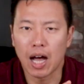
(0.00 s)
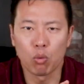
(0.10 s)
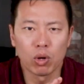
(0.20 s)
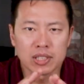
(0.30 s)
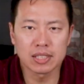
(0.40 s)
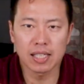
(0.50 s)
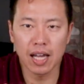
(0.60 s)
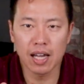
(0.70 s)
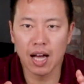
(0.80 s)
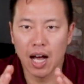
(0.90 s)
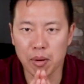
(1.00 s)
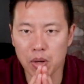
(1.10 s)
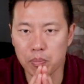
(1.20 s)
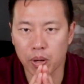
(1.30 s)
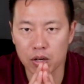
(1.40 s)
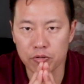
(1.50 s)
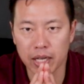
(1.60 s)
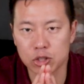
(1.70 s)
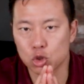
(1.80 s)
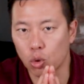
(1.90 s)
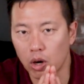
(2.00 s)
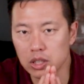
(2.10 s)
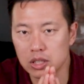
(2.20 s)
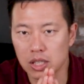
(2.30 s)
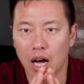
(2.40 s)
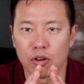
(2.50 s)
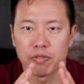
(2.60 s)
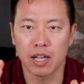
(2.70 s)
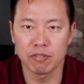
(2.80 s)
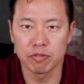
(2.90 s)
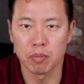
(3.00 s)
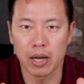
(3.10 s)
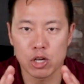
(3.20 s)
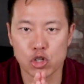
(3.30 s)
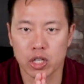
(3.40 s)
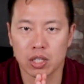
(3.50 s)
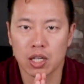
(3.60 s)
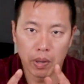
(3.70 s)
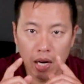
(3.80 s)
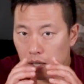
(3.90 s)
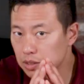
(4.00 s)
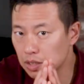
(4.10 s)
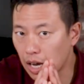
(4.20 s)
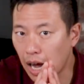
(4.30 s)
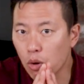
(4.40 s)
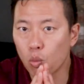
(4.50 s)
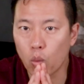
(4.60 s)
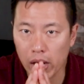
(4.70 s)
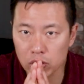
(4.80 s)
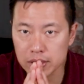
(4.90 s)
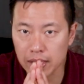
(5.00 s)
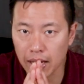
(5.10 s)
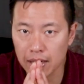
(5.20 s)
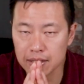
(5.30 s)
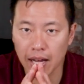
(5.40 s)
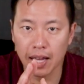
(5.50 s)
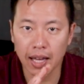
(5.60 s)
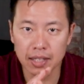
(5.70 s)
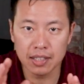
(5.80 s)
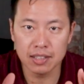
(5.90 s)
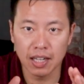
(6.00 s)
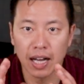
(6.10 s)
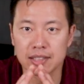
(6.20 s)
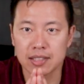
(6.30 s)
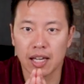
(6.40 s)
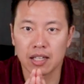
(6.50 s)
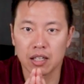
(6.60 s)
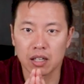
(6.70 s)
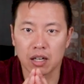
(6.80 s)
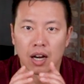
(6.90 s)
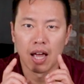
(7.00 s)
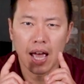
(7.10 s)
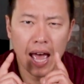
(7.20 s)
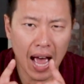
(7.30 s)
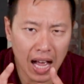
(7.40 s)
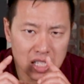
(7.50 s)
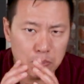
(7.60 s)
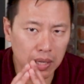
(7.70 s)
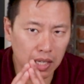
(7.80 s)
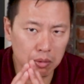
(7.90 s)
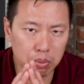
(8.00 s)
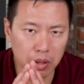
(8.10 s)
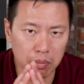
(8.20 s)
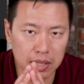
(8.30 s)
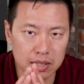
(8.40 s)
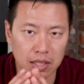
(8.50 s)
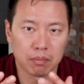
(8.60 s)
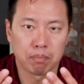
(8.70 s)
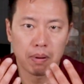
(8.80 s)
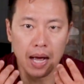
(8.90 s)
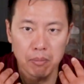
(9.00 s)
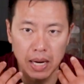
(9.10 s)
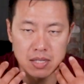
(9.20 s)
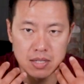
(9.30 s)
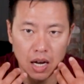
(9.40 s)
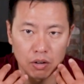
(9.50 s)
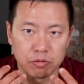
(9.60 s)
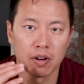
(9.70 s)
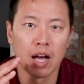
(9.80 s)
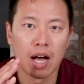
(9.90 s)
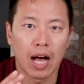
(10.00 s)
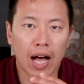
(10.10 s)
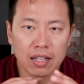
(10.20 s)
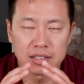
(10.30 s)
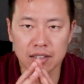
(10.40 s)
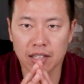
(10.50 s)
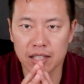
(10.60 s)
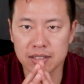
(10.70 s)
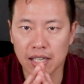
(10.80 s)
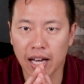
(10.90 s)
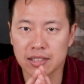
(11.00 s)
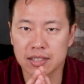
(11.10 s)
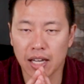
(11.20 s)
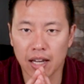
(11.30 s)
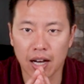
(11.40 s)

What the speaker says: I won't say I'm a perfect source of information, but I will say that anything I say here has been implemented by myself unless I say